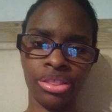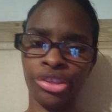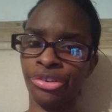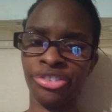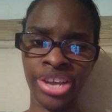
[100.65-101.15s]

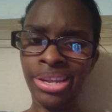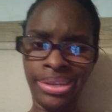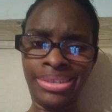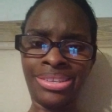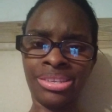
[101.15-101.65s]
they're
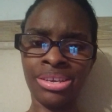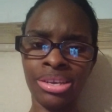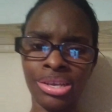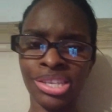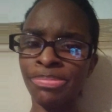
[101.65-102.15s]
jealous.
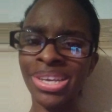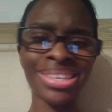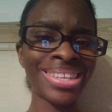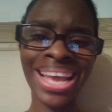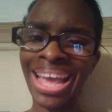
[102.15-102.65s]
It's
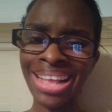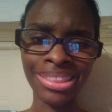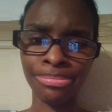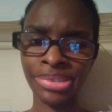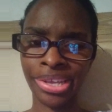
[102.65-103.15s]
because they hate
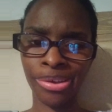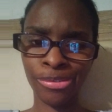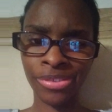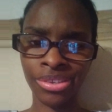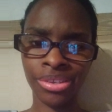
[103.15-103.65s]

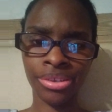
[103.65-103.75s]
themselves.